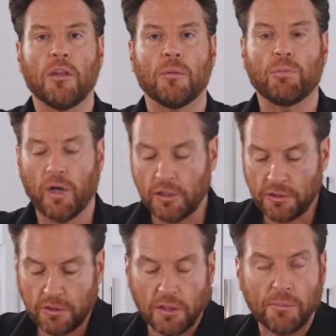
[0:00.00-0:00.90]
the
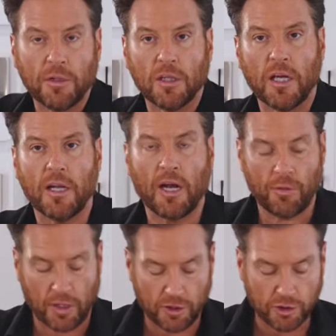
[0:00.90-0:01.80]
breasts. I'm gonna lay it
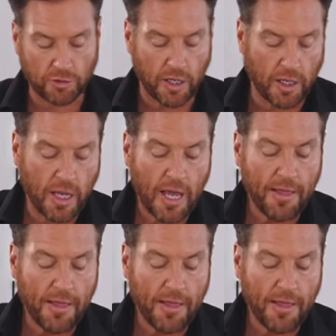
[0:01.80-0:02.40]
out on the tray.